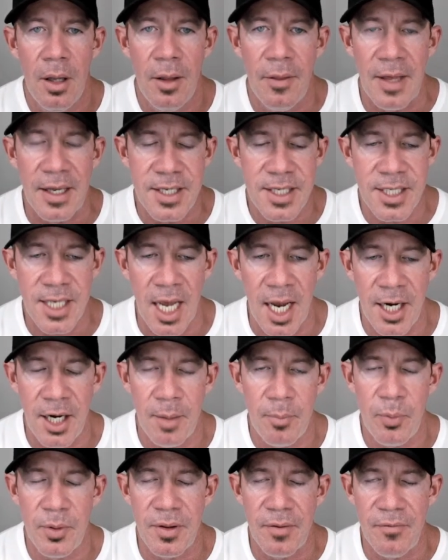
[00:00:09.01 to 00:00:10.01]
that sign
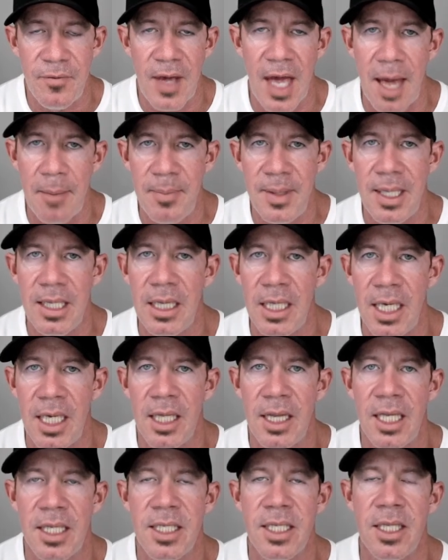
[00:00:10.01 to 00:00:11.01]
up with the V I P link
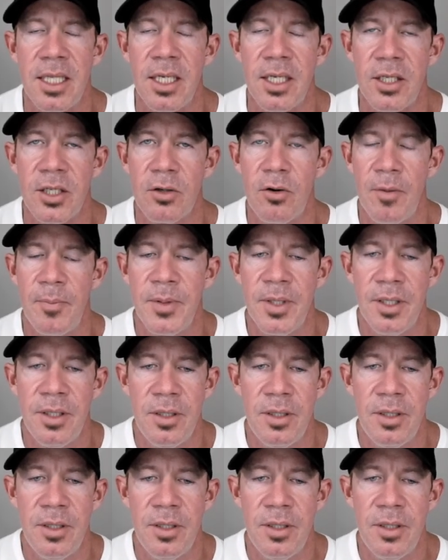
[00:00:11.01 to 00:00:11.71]
that's in the description.